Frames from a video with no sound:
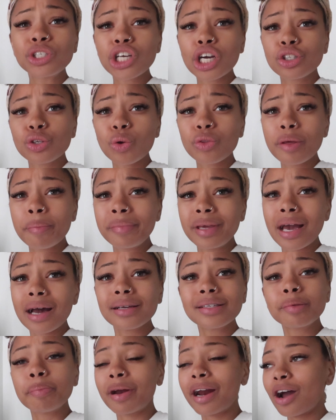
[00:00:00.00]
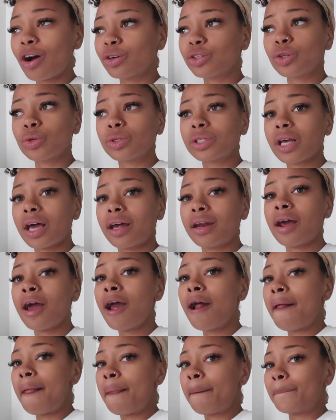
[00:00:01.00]
which I told them yes, but I also said
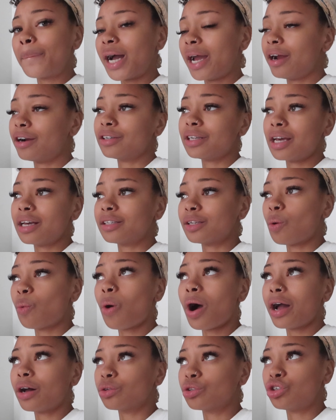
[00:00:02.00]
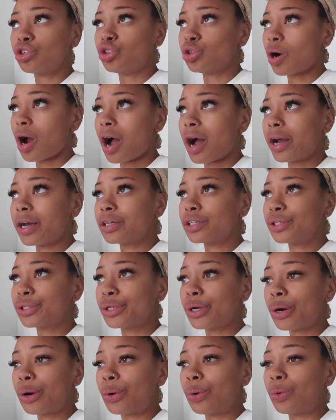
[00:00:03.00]
my hair takes a while to dry,
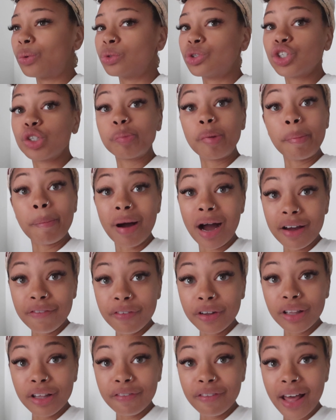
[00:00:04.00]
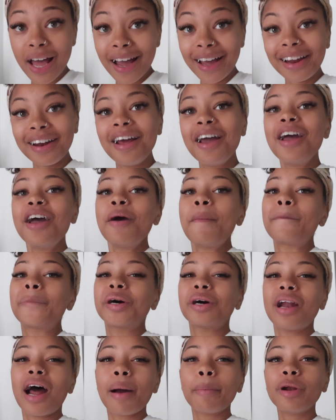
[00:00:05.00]
so just be mindful of that.
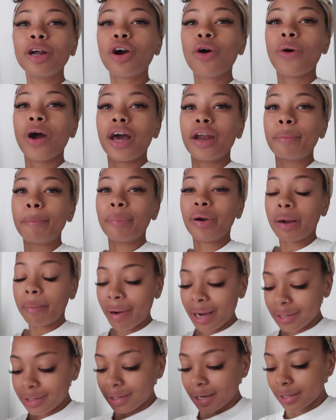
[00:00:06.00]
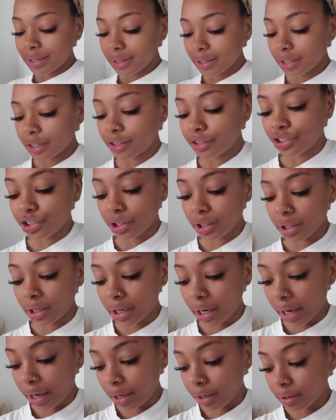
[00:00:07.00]
But I'm gonna go ahead and bring my Dyson just
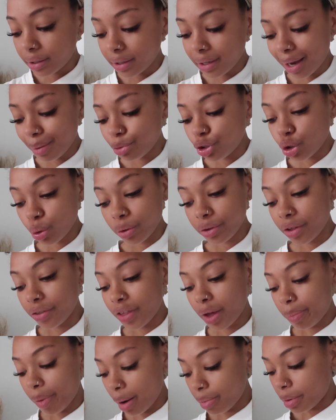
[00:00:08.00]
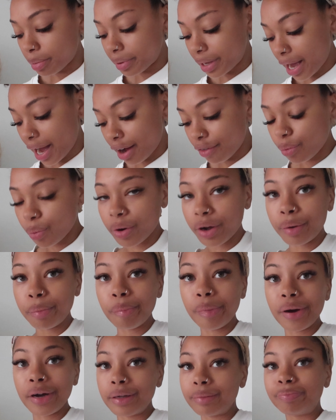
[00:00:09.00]
in case. I'm sure that they probably have
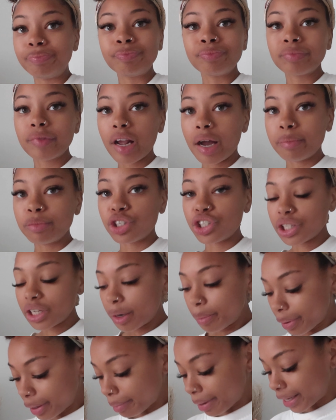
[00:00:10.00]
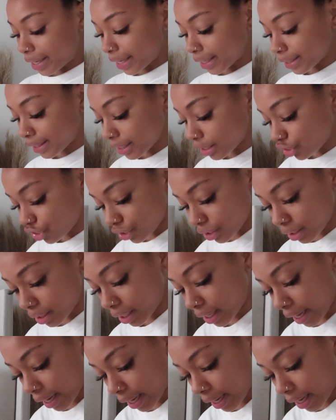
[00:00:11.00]
one, but I'm just gonna bring my Dyson just in